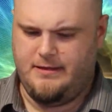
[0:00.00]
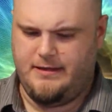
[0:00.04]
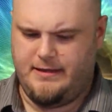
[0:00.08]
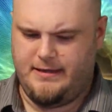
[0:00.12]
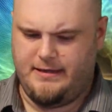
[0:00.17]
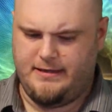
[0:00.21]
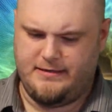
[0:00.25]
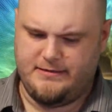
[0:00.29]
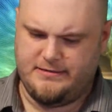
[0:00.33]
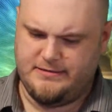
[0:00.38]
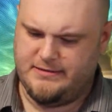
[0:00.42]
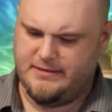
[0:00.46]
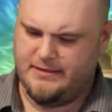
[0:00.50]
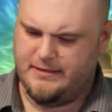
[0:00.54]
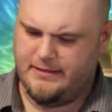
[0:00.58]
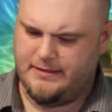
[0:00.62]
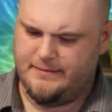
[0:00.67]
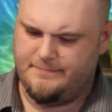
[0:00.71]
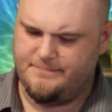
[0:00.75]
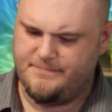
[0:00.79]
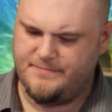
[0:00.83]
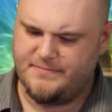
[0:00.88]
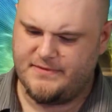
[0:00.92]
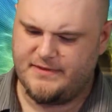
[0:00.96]
And
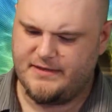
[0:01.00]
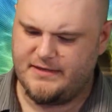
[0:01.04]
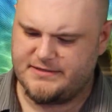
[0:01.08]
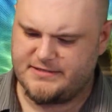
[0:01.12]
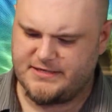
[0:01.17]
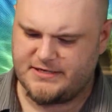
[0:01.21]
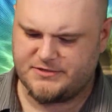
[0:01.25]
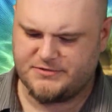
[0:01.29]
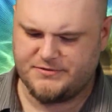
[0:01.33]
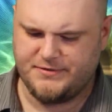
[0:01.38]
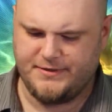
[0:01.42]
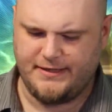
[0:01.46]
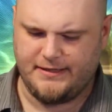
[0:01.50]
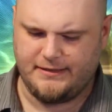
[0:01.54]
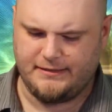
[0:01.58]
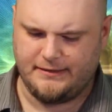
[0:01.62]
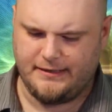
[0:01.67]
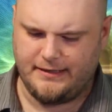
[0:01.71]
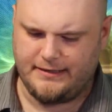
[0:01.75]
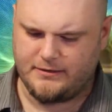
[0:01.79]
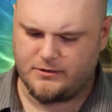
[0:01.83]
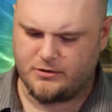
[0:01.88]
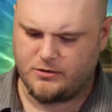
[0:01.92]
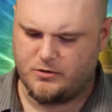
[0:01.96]
it's actually a
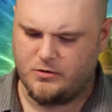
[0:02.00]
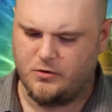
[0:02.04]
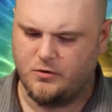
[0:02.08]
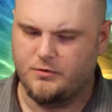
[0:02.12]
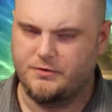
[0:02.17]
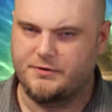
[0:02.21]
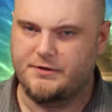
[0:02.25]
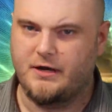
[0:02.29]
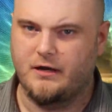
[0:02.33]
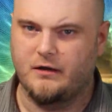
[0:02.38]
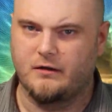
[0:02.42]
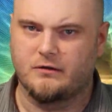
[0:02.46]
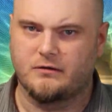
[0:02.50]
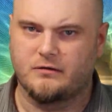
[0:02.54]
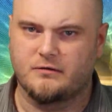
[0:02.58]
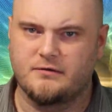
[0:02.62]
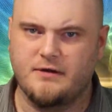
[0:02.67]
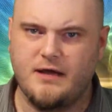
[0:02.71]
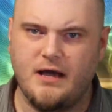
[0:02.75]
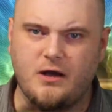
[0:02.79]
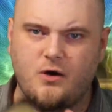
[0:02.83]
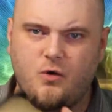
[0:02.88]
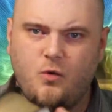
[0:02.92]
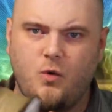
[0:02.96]
lighter gold color,
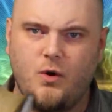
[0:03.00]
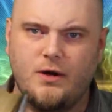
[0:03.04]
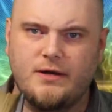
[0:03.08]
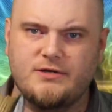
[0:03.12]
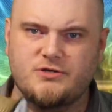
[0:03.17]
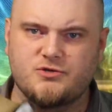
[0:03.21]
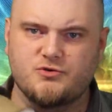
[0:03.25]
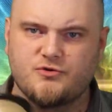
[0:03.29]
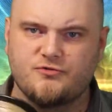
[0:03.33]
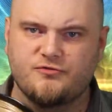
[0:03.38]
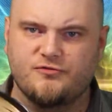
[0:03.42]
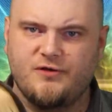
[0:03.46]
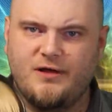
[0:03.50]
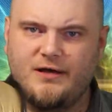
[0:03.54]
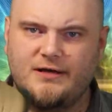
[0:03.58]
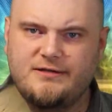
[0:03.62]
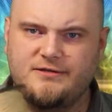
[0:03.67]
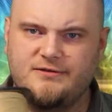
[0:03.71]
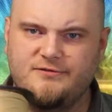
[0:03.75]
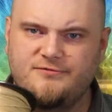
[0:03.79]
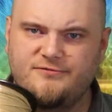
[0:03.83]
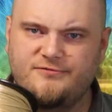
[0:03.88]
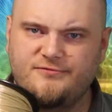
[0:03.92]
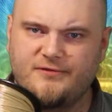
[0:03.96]
not quite as
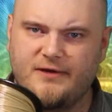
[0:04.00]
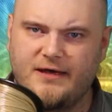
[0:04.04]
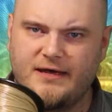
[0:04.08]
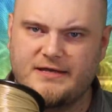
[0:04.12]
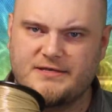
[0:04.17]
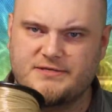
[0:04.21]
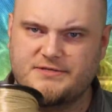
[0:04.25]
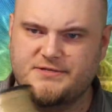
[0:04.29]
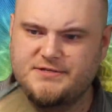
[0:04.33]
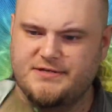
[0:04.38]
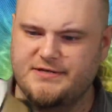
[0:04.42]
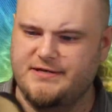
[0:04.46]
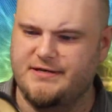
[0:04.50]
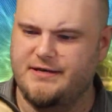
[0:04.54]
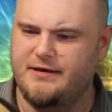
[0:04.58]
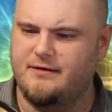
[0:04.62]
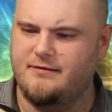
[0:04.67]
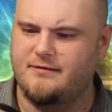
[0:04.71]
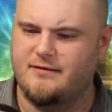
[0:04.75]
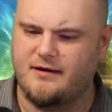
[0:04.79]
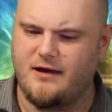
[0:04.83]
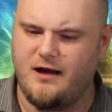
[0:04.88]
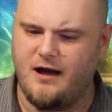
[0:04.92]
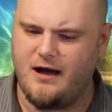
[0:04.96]
reflective as the
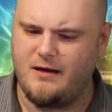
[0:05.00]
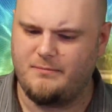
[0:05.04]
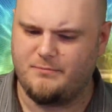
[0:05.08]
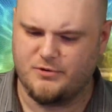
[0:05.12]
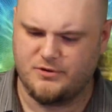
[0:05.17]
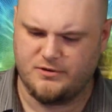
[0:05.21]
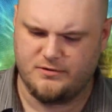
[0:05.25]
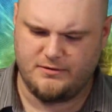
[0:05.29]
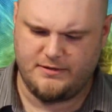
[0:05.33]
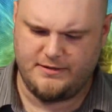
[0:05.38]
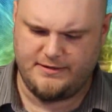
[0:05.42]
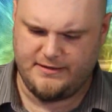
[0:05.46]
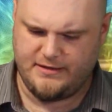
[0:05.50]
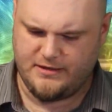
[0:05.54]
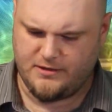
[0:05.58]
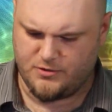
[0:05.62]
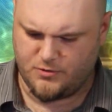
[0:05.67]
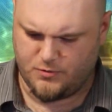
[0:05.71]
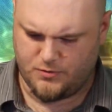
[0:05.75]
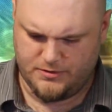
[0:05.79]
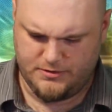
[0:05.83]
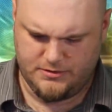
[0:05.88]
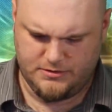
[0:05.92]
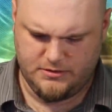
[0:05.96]
copper in the
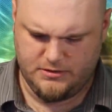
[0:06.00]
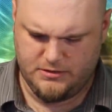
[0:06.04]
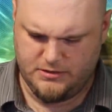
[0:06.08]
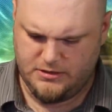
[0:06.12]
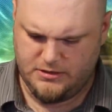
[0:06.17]
other one.